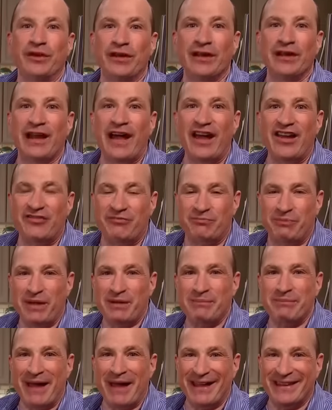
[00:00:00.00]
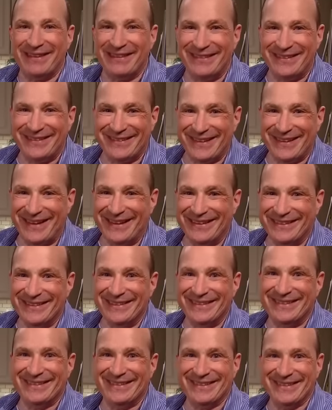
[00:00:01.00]
Also, all those
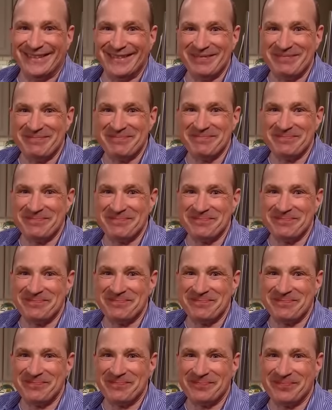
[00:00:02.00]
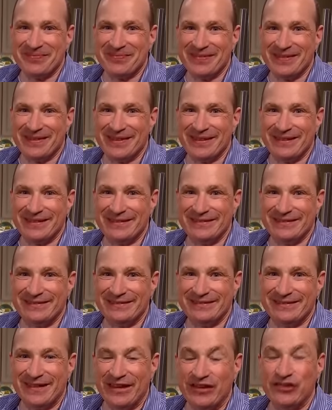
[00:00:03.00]
complex equations you see are
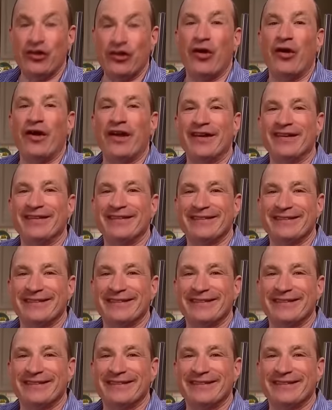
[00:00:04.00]
actually real.